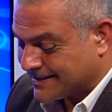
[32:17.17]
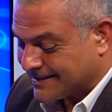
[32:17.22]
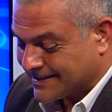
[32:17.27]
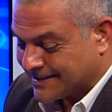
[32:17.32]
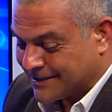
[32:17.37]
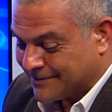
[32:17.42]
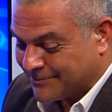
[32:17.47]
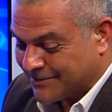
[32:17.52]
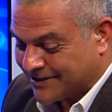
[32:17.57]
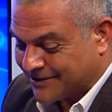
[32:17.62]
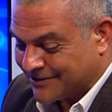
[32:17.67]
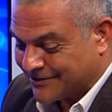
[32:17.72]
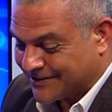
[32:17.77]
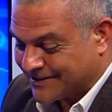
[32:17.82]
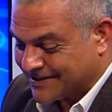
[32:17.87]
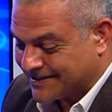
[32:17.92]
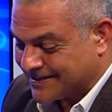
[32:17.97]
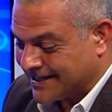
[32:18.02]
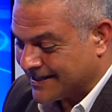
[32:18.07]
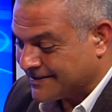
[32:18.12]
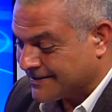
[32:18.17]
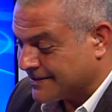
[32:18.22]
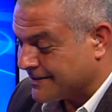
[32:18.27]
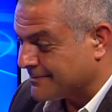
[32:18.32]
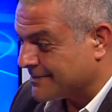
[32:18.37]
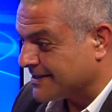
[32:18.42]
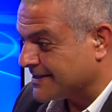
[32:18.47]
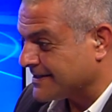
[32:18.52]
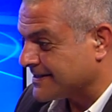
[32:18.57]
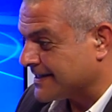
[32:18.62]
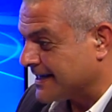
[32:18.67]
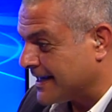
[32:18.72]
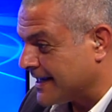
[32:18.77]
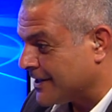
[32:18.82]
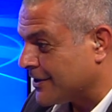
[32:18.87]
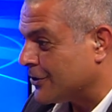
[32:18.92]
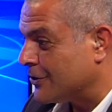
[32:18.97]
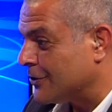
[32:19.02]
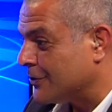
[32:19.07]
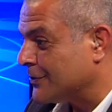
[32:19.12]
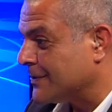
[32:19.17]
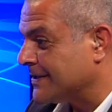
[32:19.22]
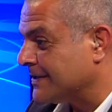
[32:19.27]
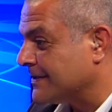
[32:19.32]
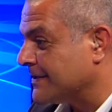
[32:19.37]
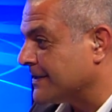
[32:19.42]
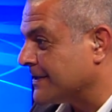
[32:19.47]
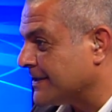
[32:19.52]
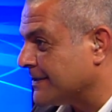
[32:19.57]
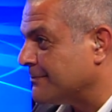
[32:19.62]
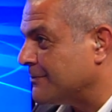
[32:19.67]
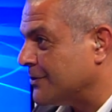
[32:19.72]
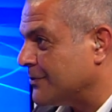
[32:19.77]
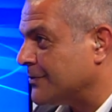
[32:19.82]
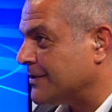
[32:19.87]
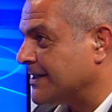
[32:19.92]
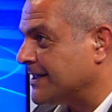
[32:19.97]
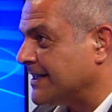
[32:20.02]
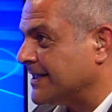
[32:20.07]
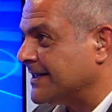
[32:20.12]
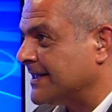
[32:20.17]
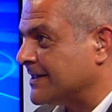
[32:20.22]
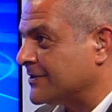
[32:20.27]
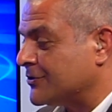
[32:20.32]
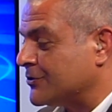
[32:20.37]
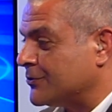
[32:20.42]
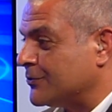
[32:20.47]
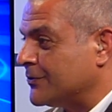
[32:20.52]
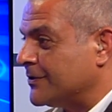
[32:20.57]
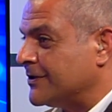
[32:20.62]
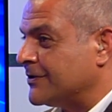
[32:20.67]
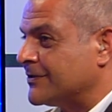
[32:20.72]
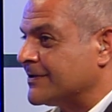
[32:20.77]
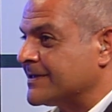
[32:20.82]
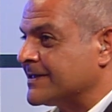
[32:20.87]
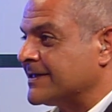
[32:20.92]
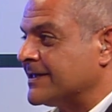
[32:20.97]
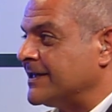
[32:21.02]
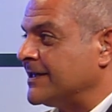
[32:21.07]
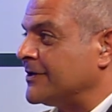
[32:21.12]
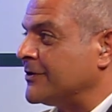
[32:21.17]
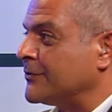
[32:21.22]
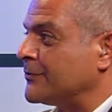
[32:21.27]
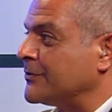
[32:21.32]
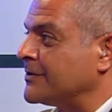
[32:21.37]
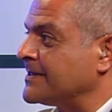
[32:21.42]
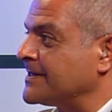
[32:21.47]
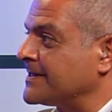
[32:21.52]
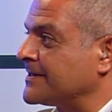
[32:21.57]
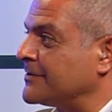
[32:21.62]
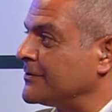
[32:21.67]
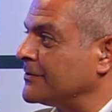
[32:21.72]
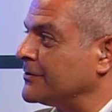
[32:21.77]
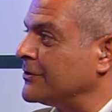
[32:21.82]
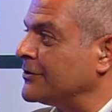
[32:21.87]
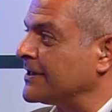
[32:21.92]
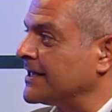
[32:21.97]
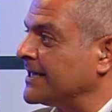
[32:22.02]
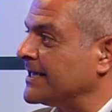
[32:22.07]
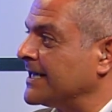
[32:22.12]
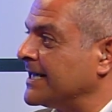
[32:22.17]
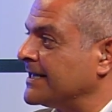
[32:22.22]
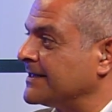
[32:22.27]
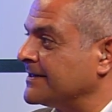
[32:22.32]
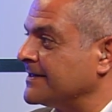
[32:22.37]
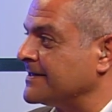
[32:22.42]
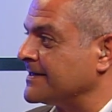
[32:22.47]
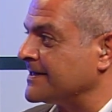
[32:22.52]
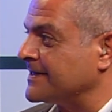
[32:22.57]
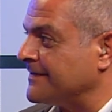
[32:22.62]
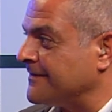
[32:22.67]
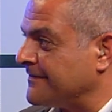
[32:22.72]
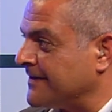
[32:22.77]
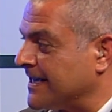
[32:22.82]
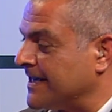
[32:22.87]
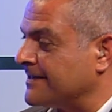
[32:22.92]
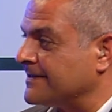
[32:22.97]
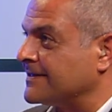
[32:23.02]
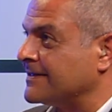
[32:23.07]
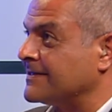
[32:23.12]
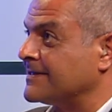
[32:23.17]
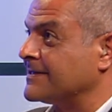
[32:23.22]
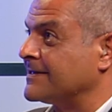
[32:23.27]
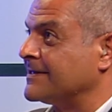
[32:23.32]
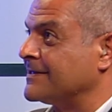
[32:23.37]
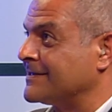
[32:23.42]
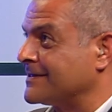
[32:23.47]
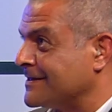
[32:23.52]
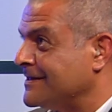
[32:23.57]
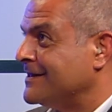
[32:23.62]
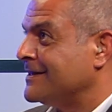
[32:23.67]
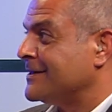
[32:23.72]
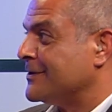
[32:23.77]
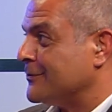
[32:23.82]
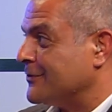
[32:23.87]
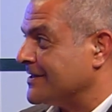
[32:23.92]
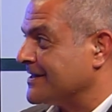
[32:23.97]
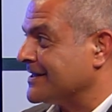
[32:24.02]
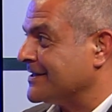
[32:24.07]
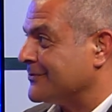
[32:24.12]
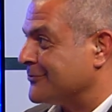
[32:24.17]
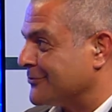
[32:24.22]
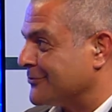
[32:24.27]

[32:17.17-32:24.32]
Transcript: similar sentiments echo in the community that 2 years later we're still looking at this event as this, was it